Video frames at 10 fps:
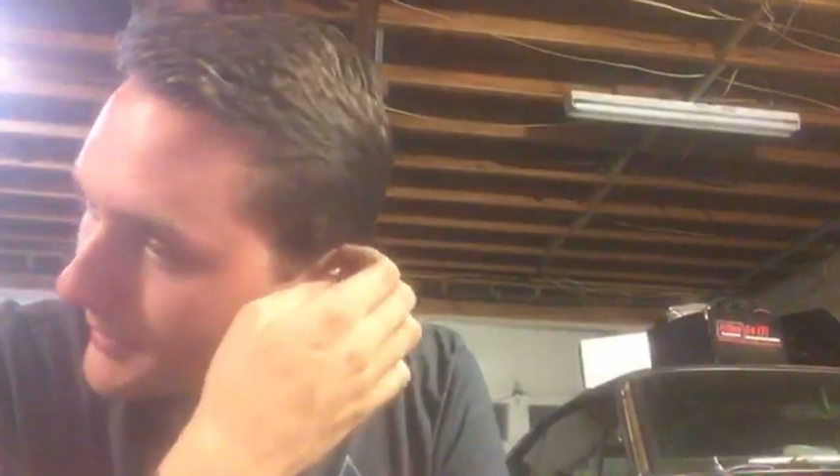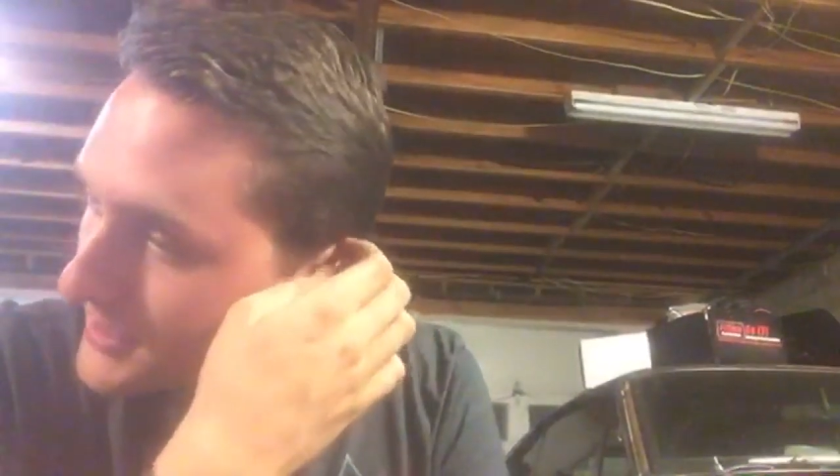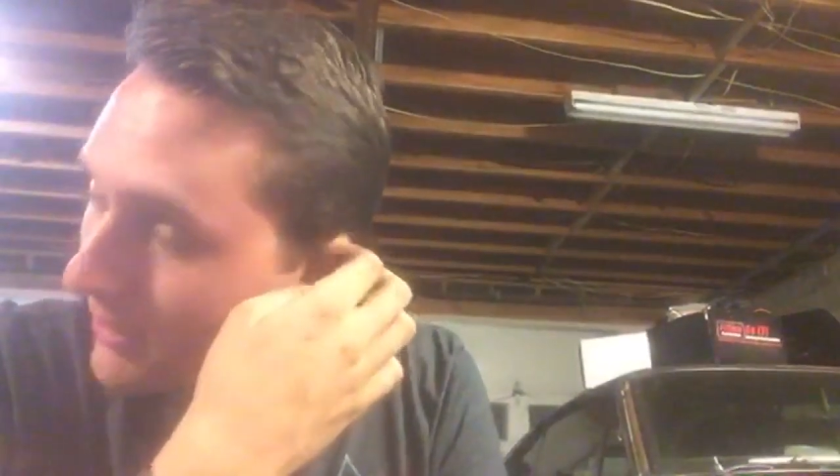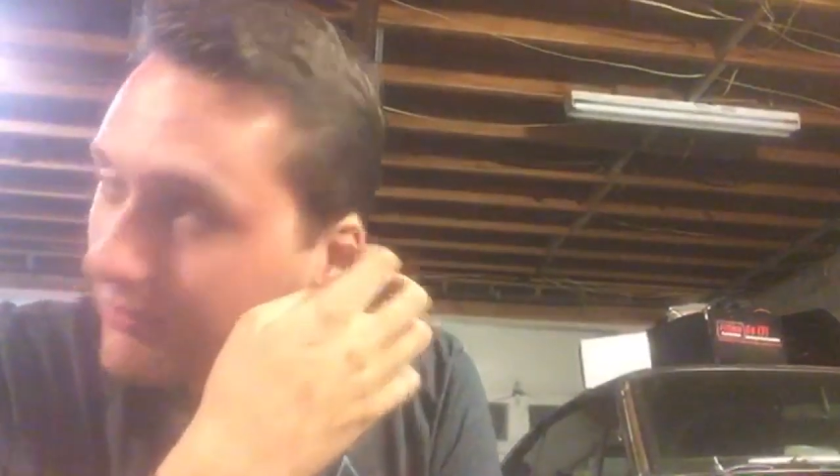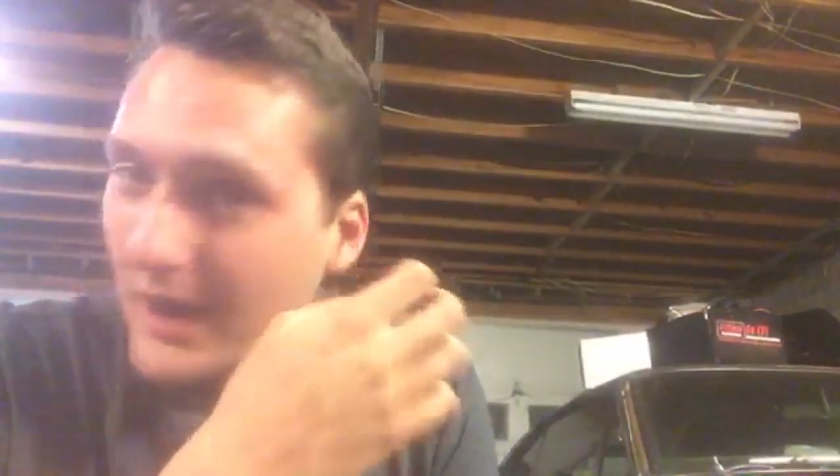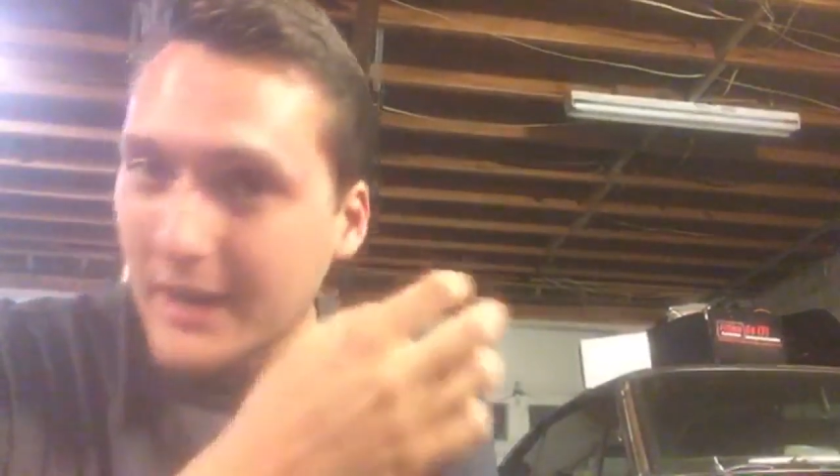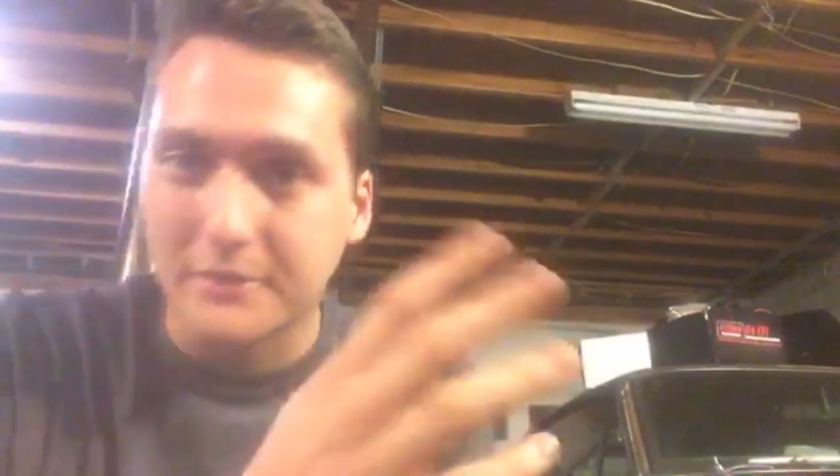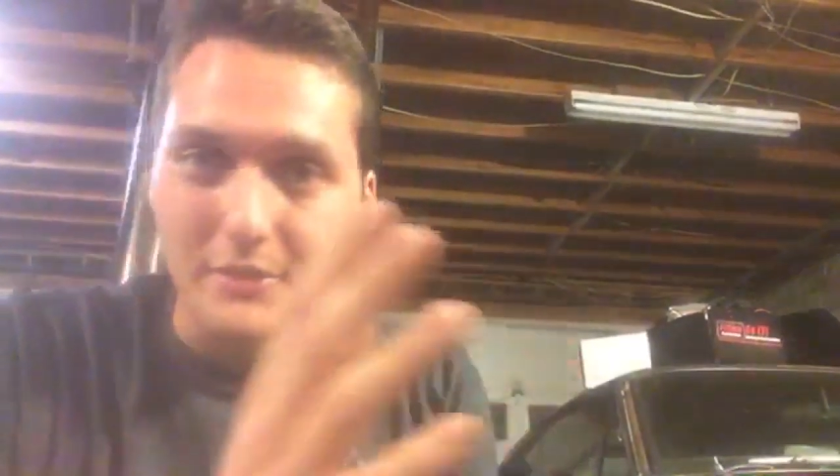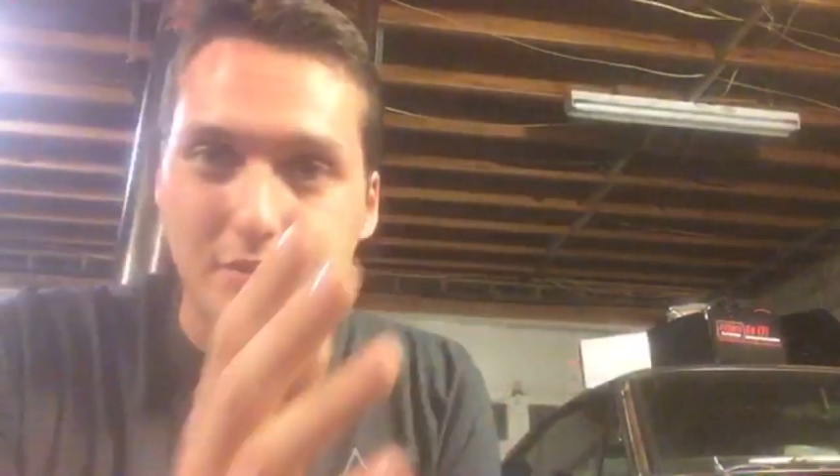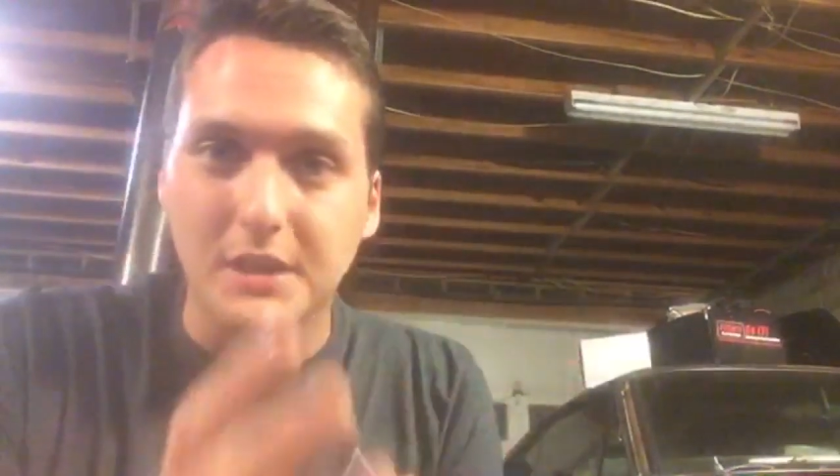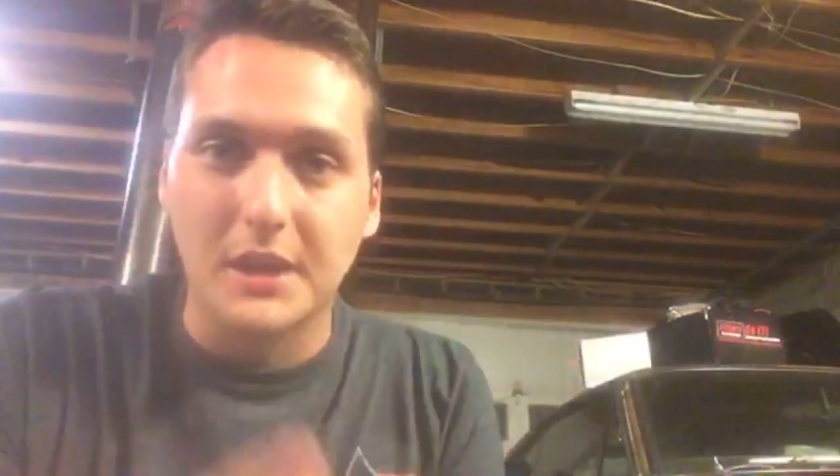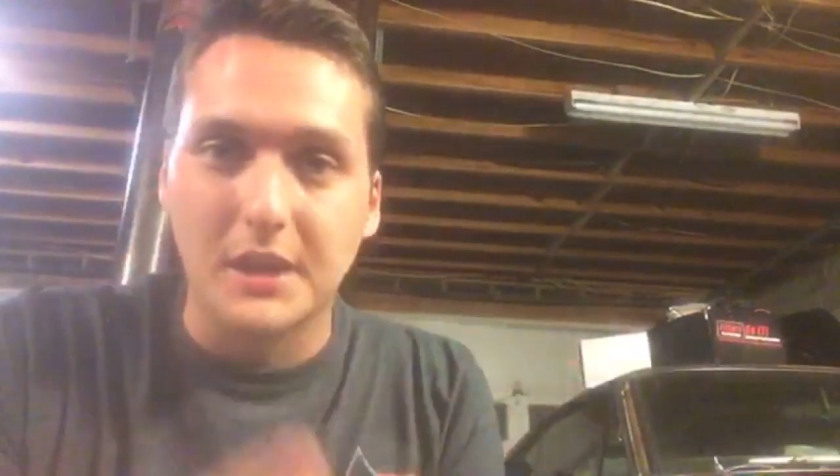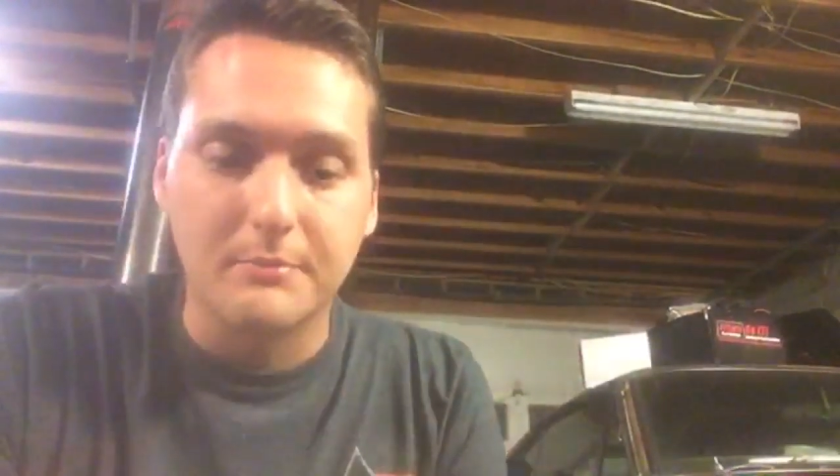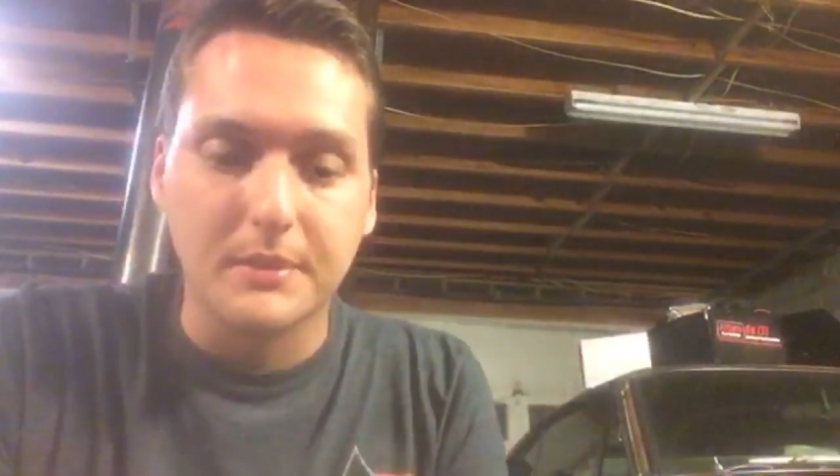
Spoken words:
It's all factory stuff,